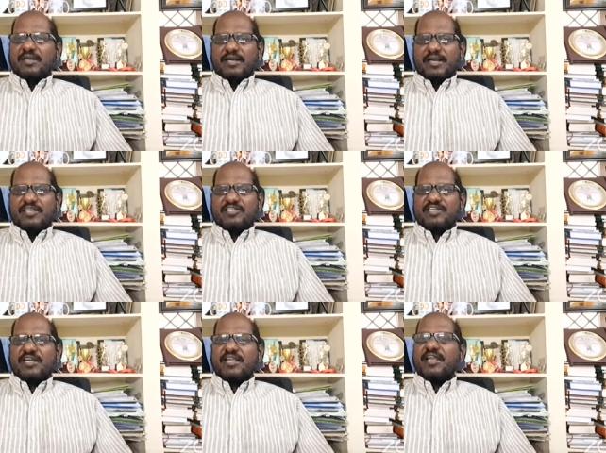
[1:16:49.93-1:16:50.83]
and
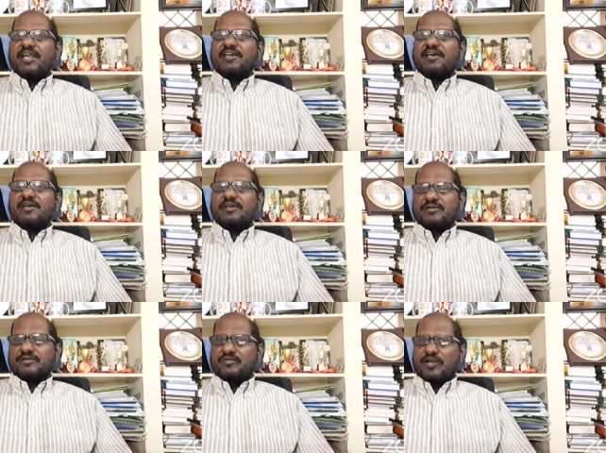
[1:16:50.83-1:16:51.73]
additional director,
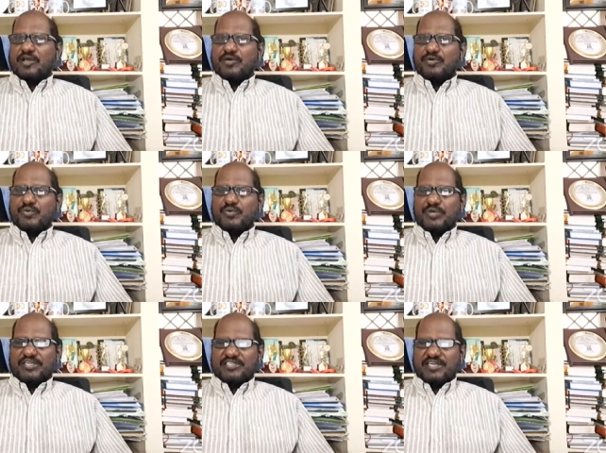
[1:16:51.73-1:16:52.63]
1 or
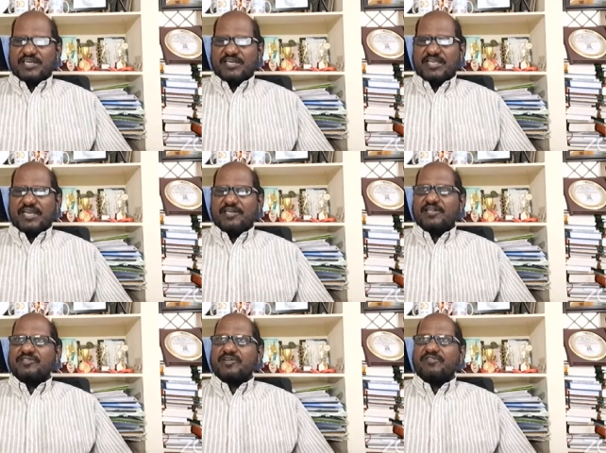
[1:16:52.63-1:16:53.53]
2 additional
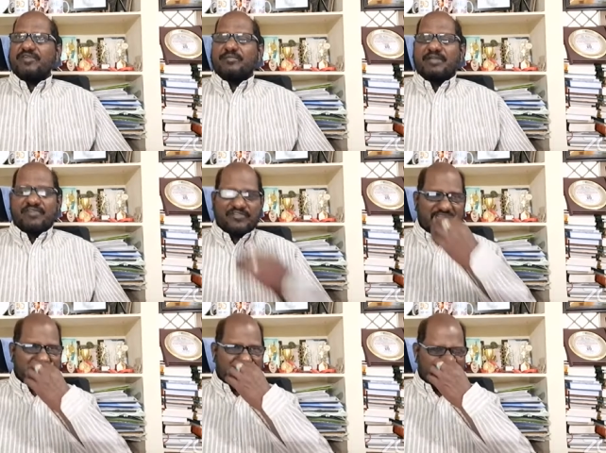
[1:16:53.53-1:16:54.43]
directors after
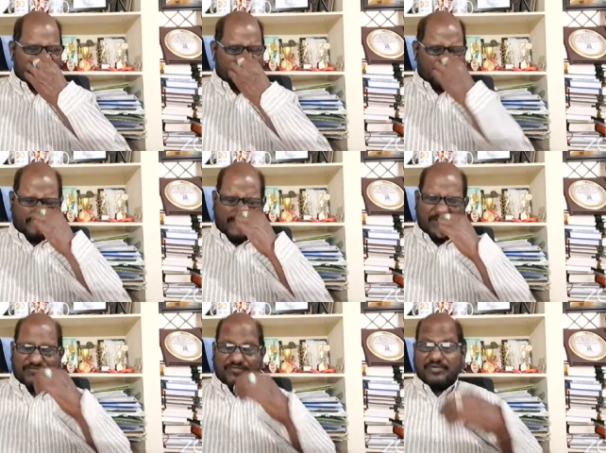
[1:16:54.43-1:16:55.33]
bifurcation
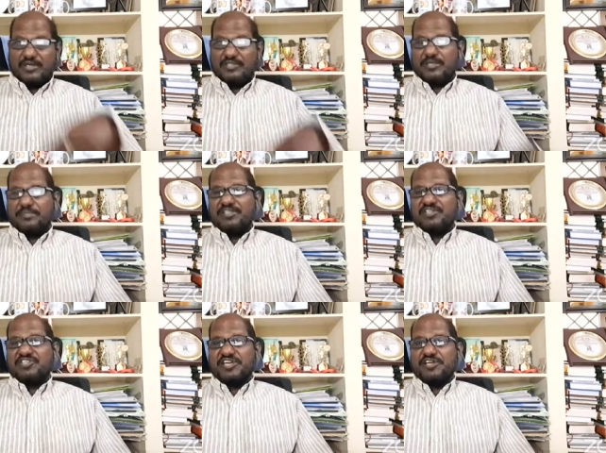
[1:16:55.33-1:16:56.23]
of Andhra
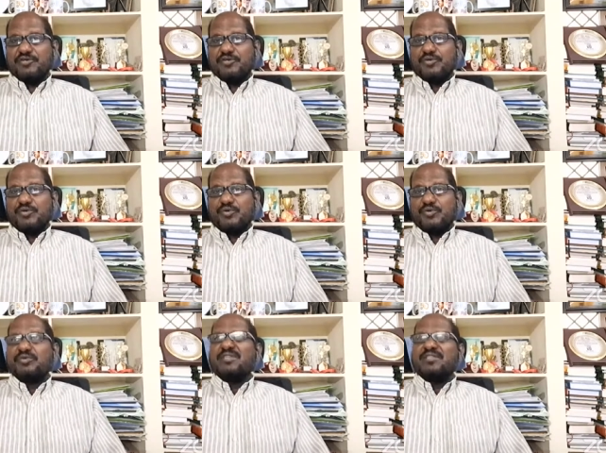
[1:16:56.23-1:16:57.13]
Pradesh state into
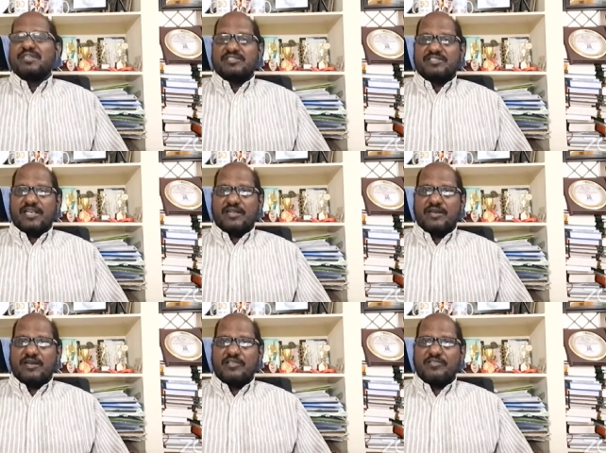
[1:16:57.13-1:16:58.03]
2, that is
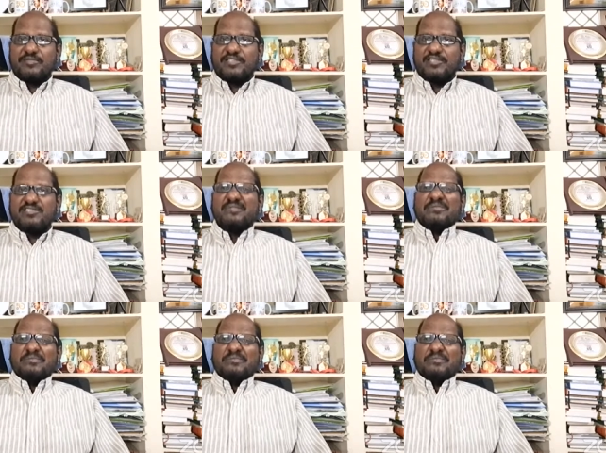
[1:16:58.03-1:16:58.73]
Telangana and Andhra Pradesh.